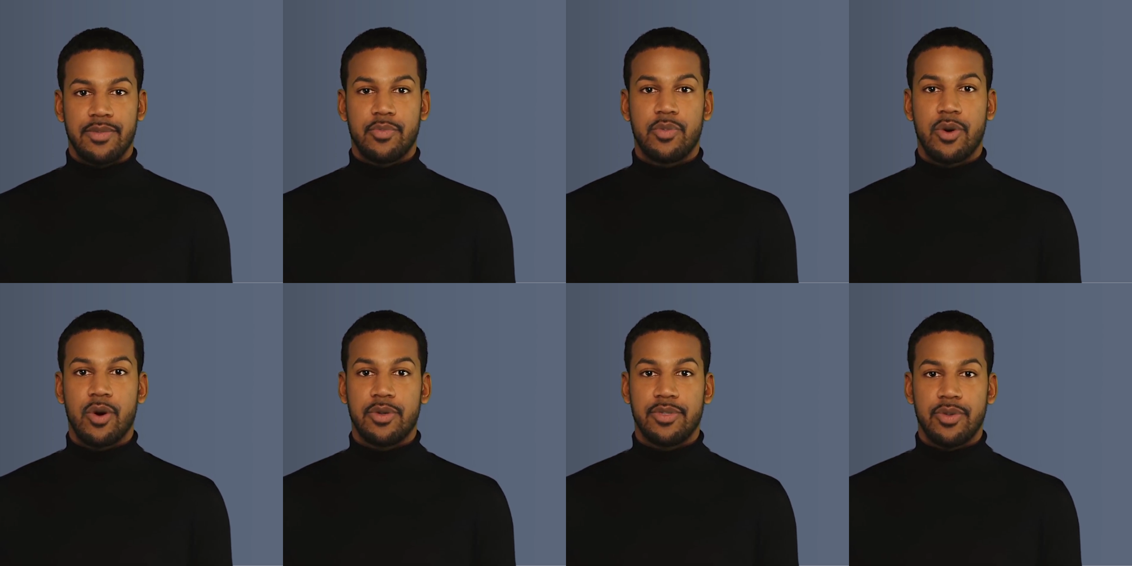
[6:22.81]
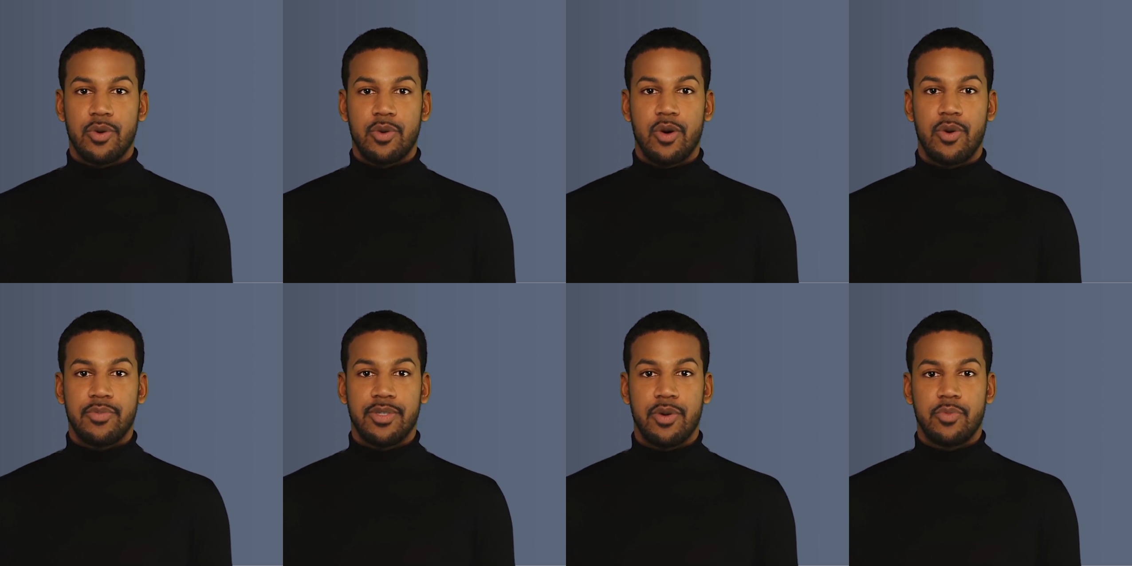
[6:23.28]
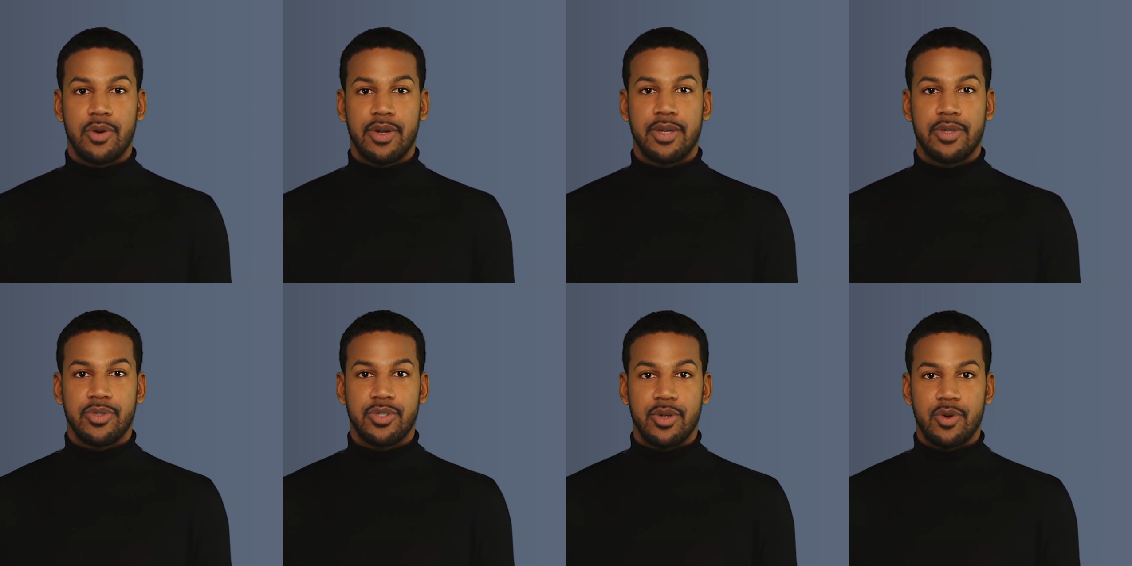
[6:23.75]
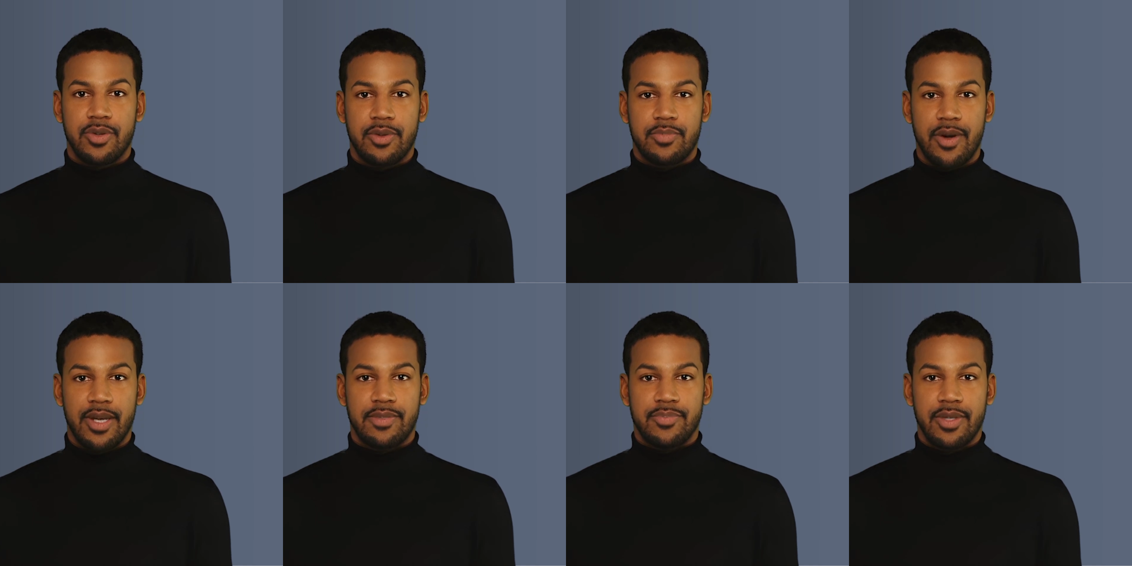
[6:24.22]
We also hope that we could show the
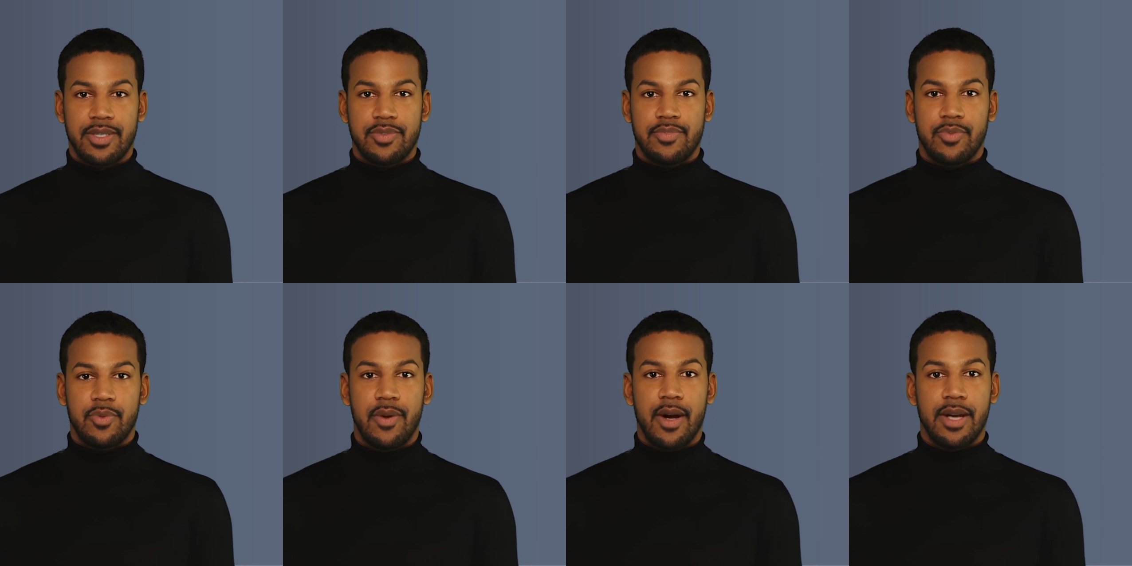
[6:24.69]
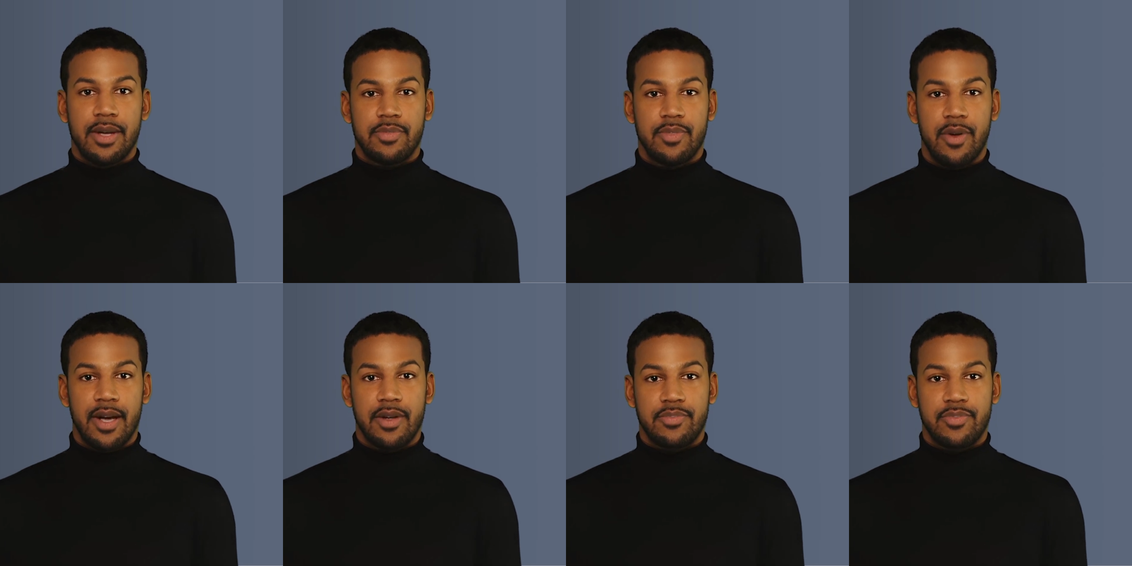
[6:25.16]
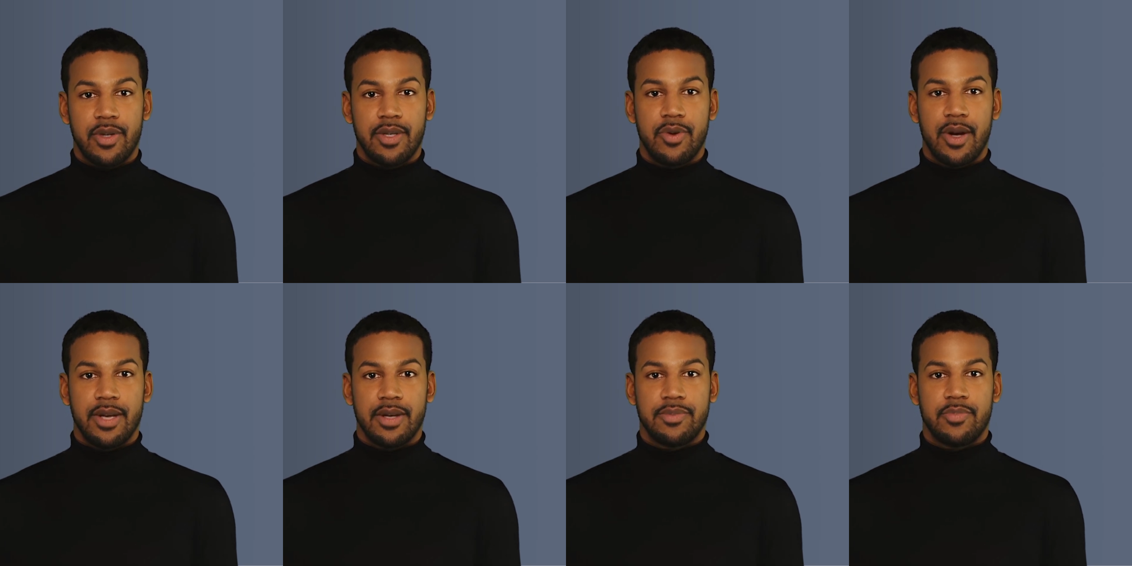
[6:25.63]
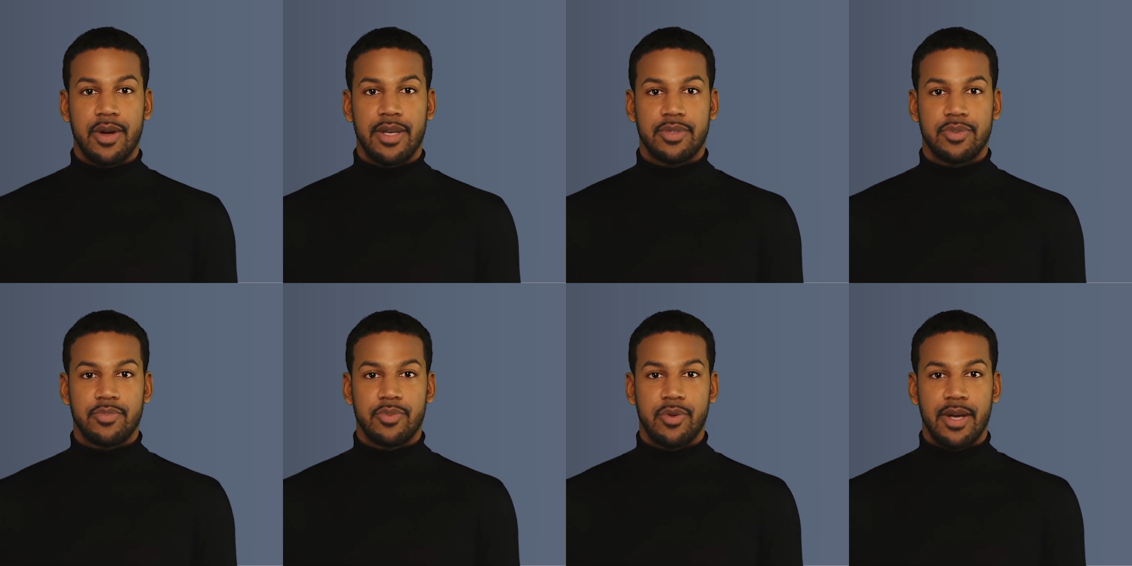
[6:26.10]
benefits provided by a fair
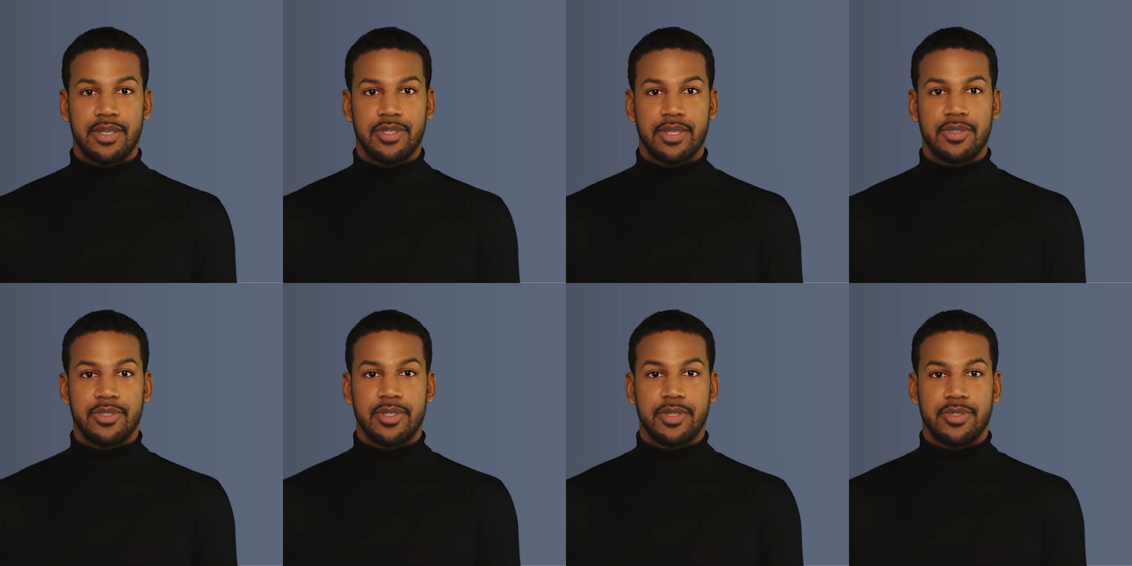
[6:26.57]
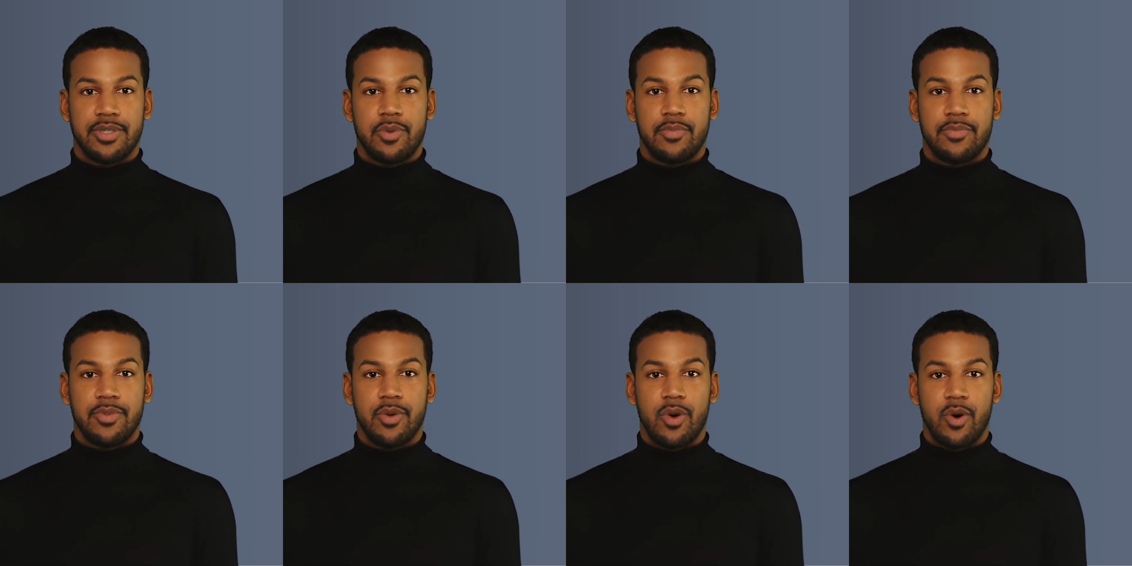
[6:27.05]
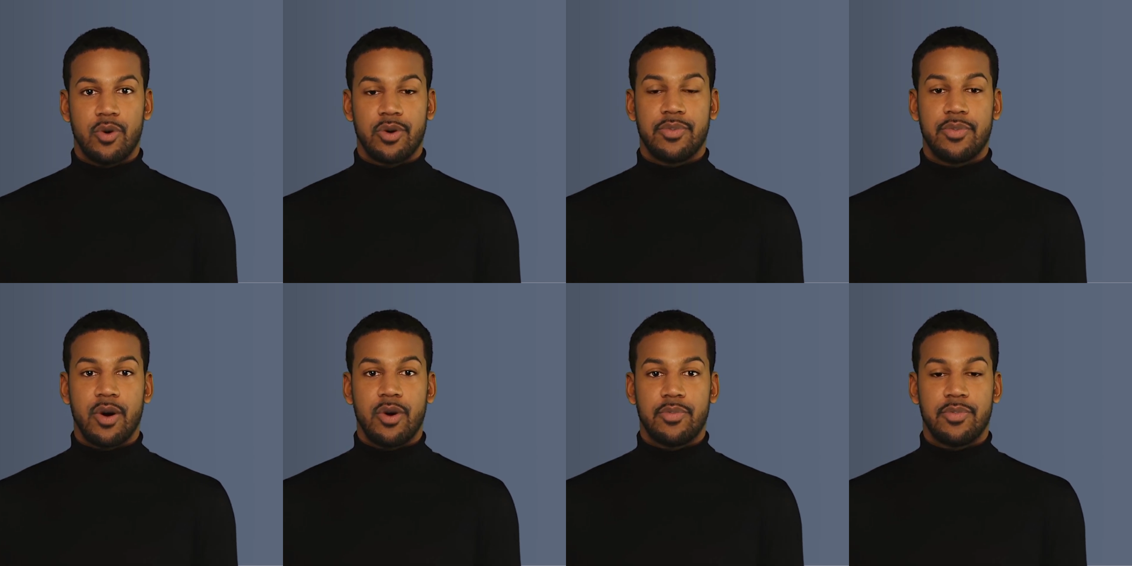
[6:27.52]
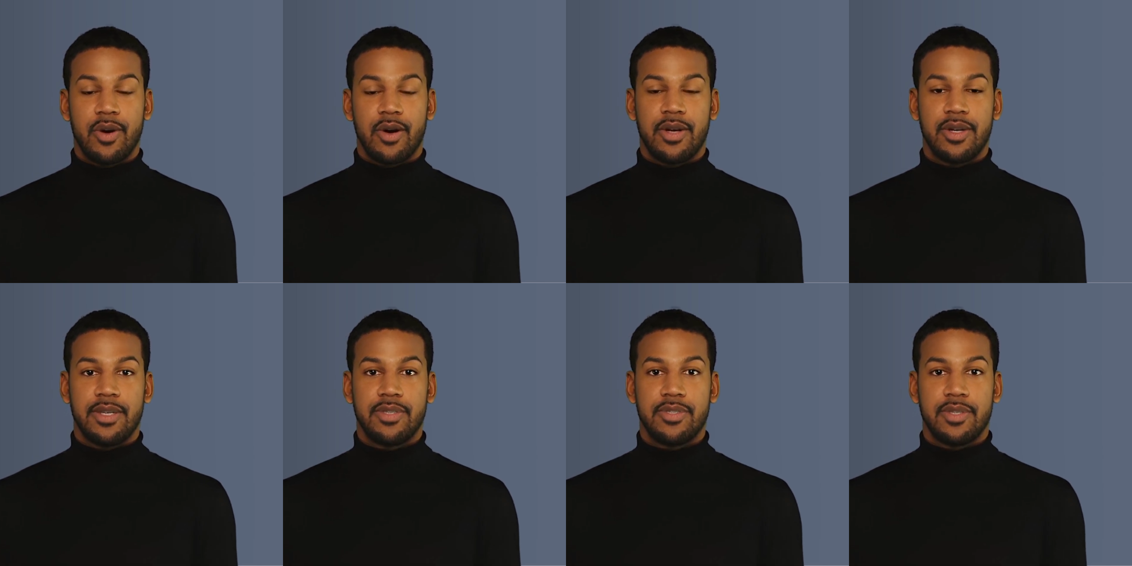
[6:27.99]
item-based pricing system for all involved
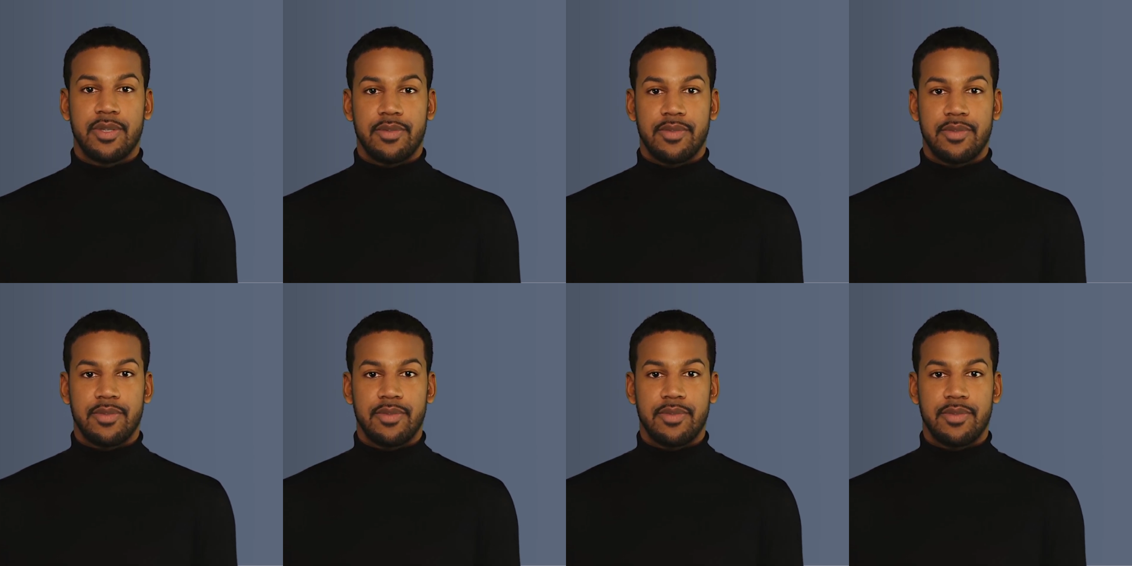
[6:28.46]
parties.